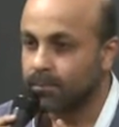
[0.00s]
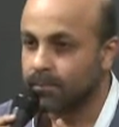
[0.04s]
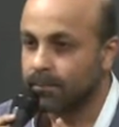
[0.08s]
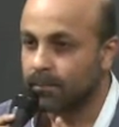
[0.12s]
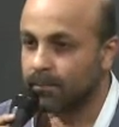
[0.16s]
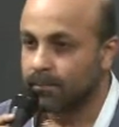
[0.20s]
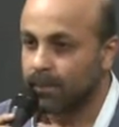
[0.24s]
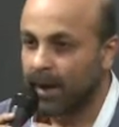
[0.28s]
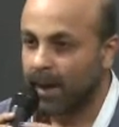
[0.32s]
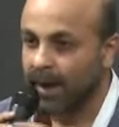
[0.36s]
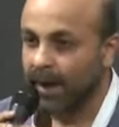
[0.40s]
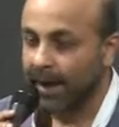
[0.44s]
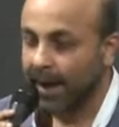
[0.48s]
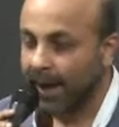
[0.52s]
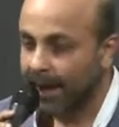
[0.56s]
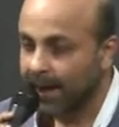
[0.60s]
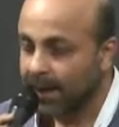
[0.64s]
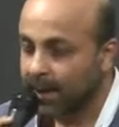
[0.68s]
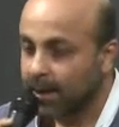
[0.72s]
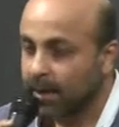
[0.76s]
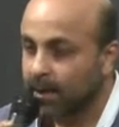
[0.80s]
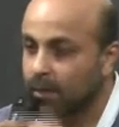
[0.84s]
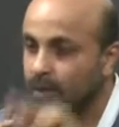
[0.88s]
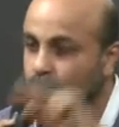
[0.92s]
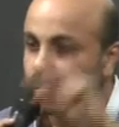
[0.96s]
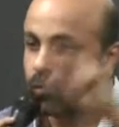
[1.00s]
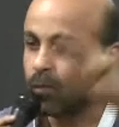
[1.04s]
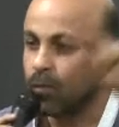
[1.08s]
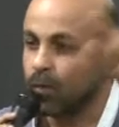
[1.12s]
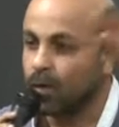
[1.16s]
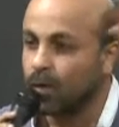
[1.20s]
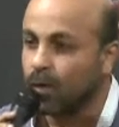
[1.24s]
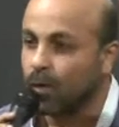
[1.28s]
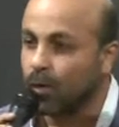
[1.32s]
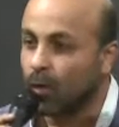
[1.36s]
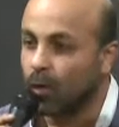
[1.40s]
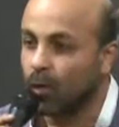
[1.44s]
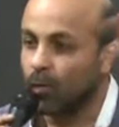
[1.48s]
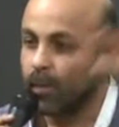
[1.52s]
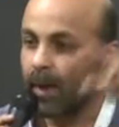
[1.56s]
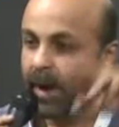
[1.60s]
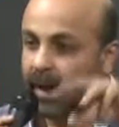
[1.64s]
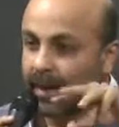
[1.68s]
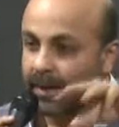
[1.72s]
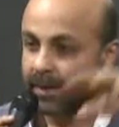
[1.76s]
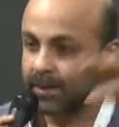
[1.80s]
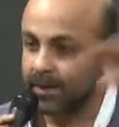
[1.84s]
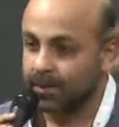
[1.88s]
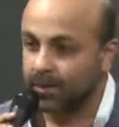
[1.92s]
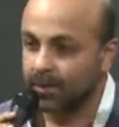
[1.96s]
my anger would go
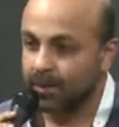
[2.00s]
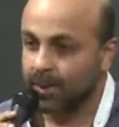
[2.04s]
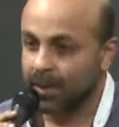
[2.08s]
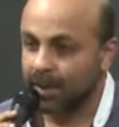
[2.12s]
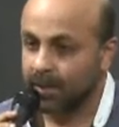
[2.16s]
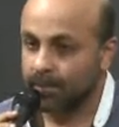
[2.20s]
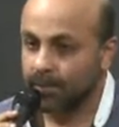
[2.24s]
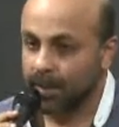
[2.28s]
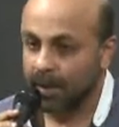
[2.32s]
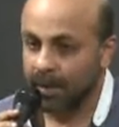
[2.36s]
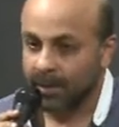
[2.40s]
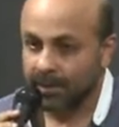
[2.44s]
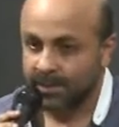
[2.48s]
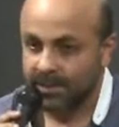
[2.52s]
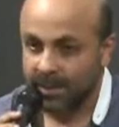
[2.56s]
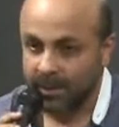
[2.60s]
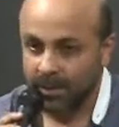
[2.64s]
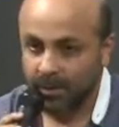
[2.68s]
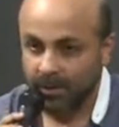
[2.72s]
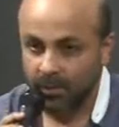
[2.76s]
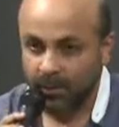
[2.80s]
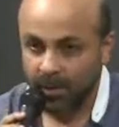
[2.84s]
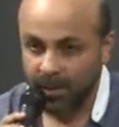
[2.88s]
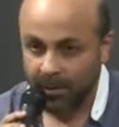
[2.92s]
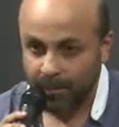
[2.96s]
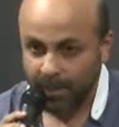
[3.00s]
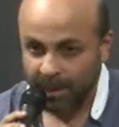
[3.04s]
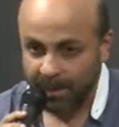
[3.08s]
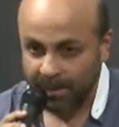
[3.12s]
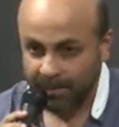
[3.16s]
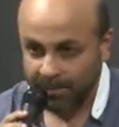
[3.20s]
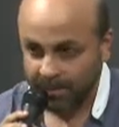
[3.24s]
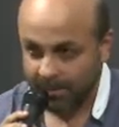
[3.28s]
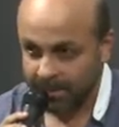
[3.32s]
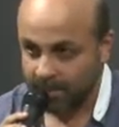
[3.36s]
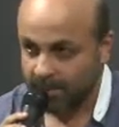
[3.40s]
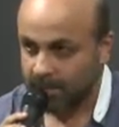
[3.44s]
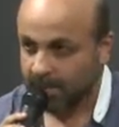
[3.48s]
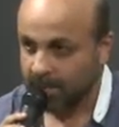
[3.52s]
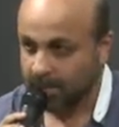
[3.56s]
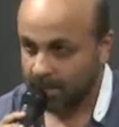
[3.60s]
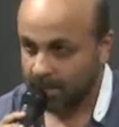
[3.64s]
back to that Bali Sagu remix,